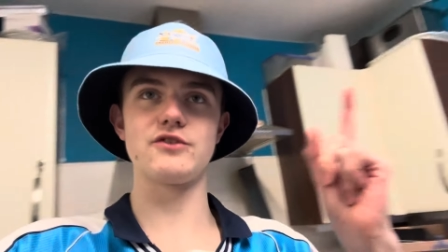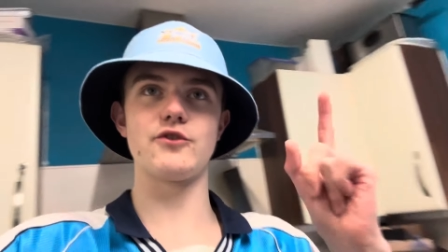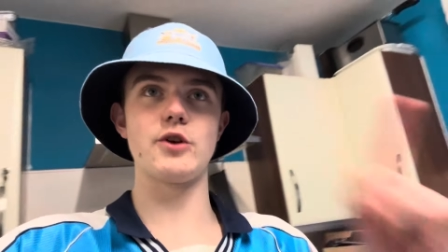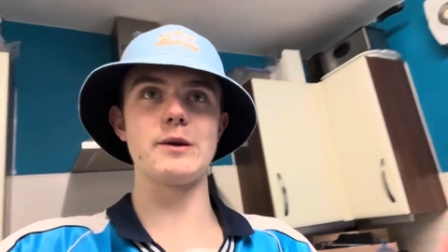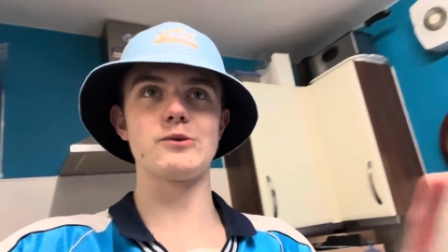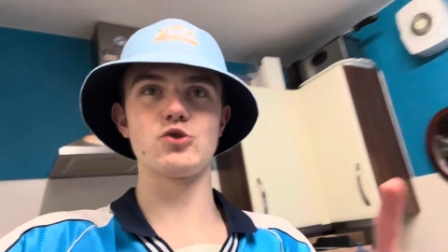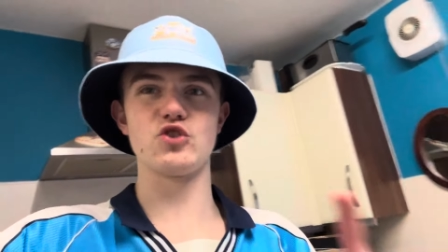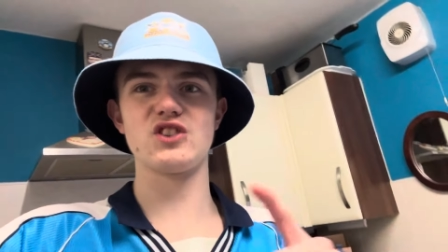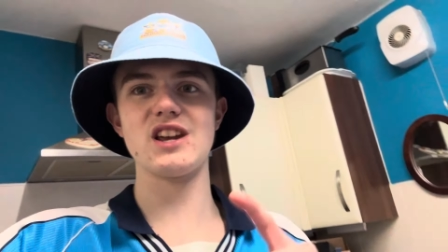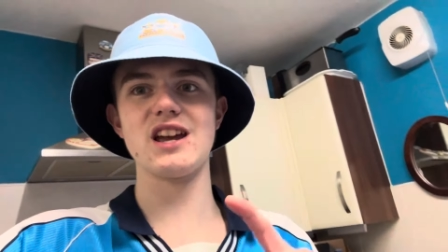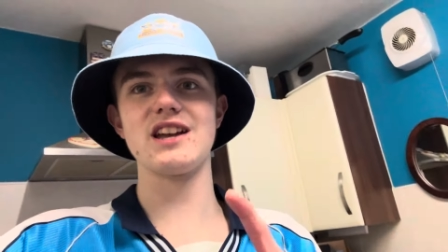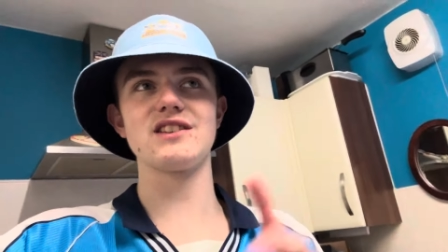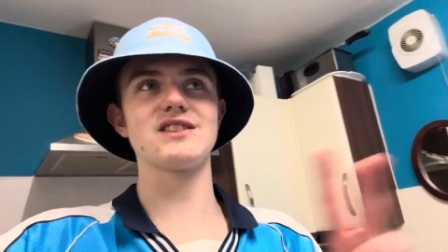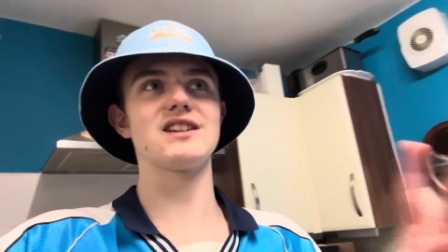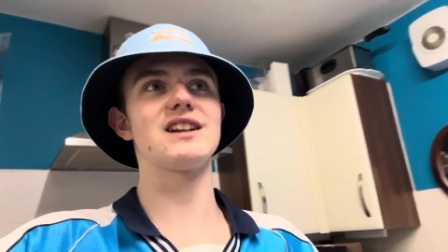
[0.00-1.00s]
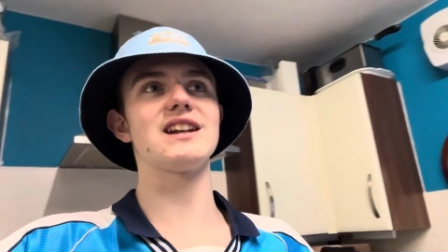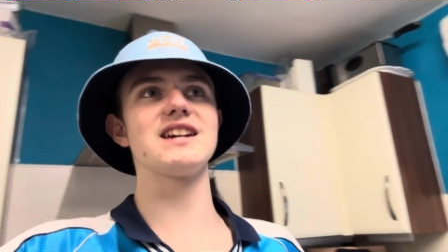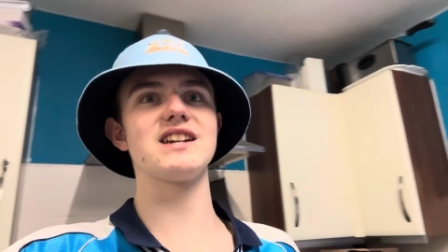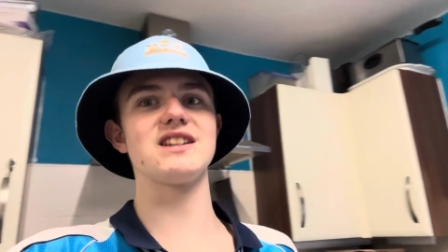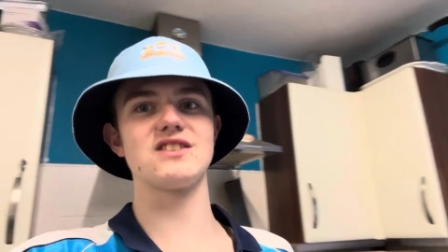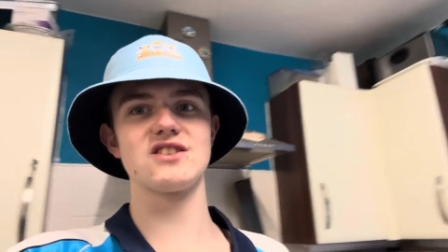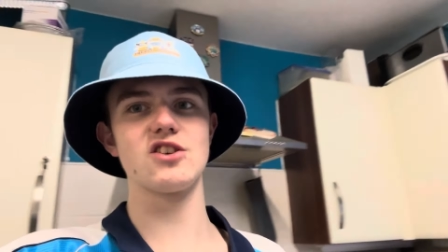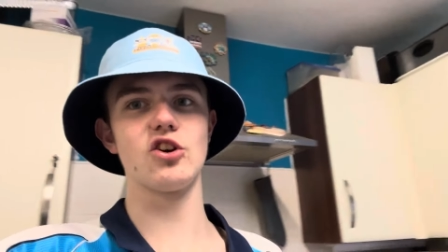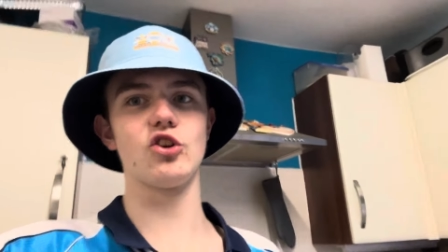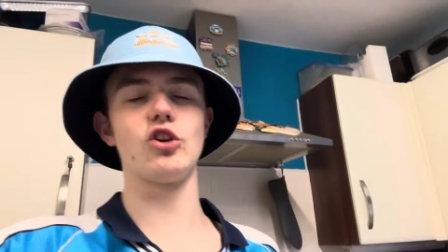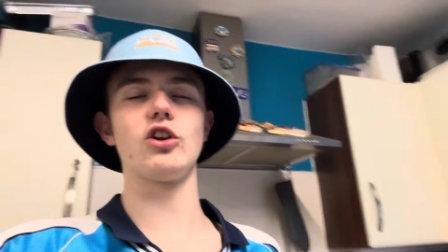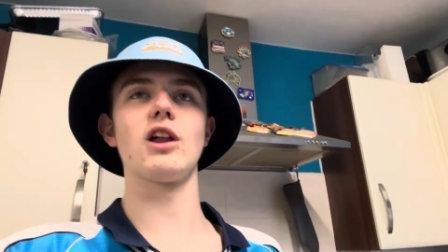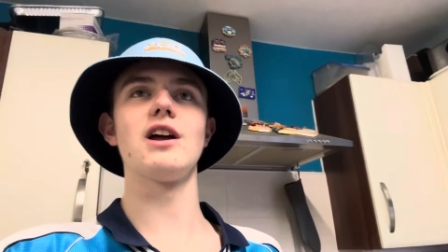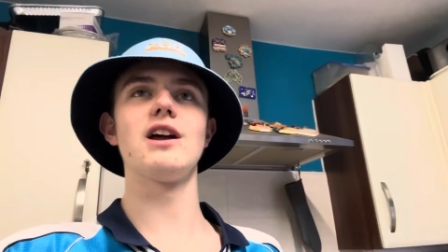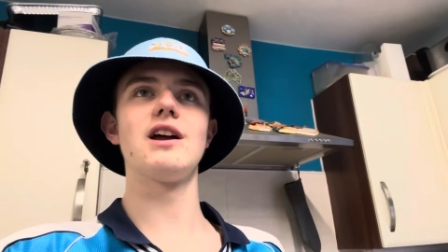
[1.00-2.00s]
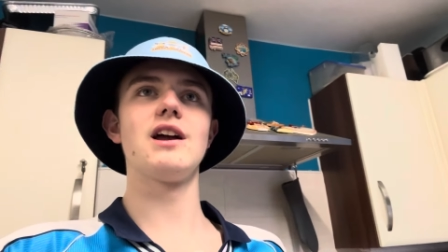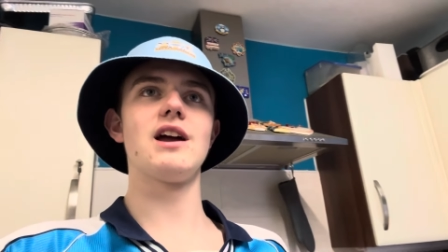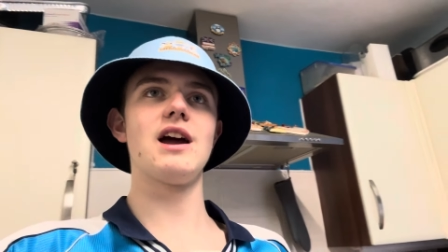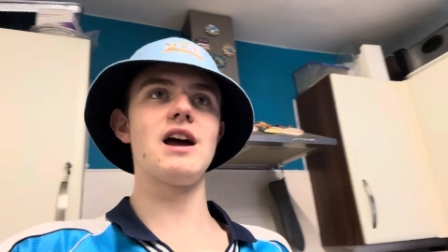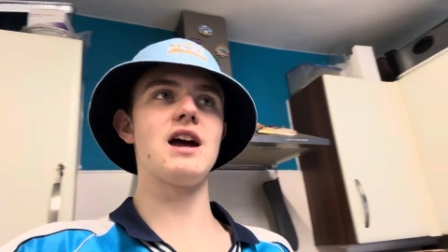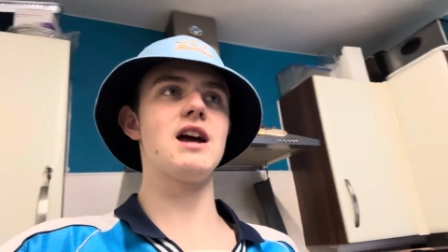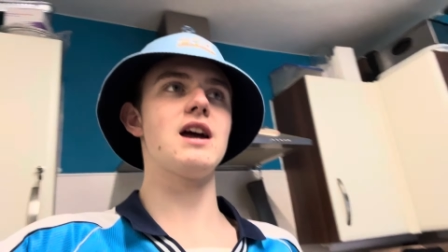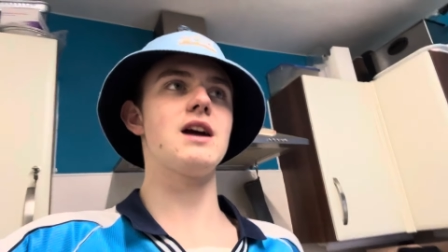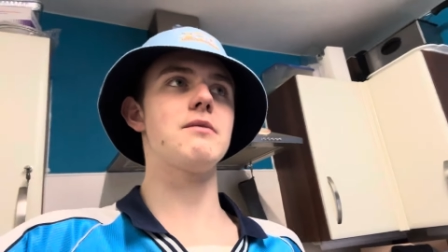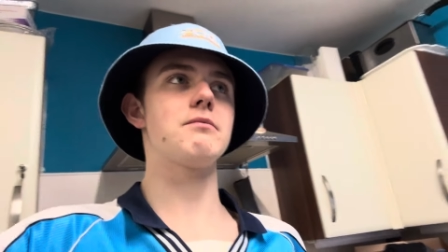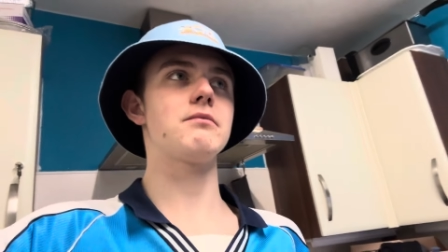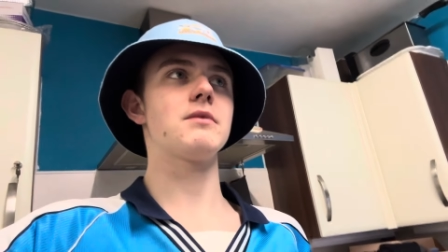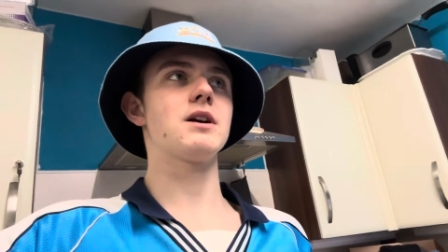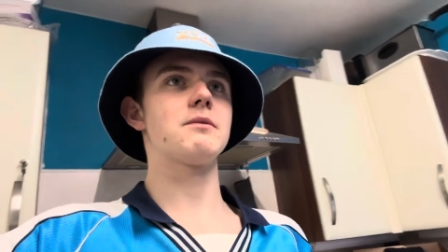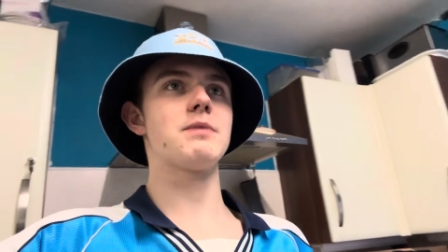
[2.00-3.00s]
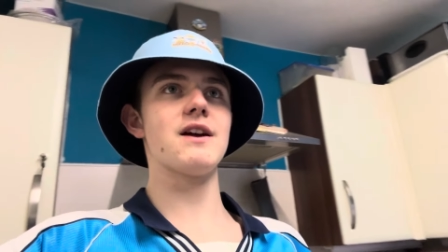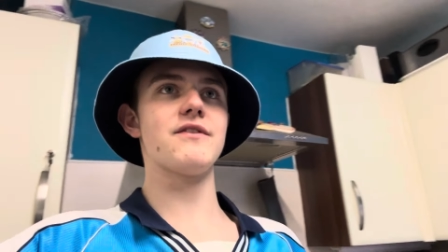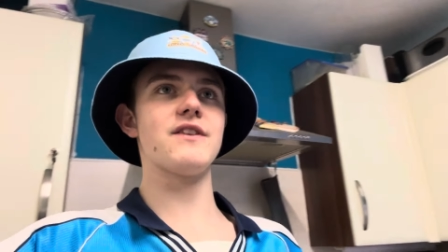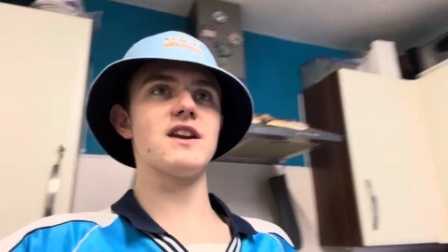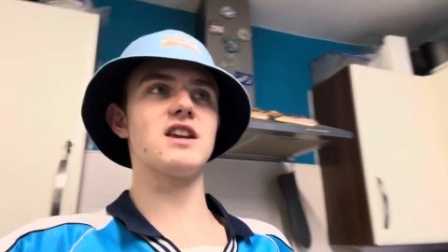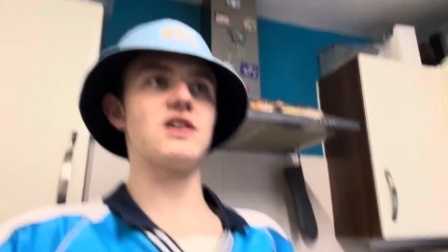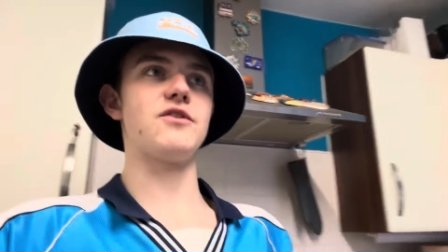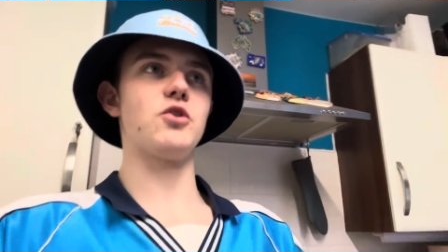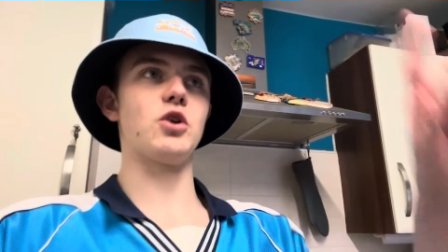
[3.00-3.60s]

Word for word: for Ipswich Saints and Leeds Hull. Um, but yeah, thank you for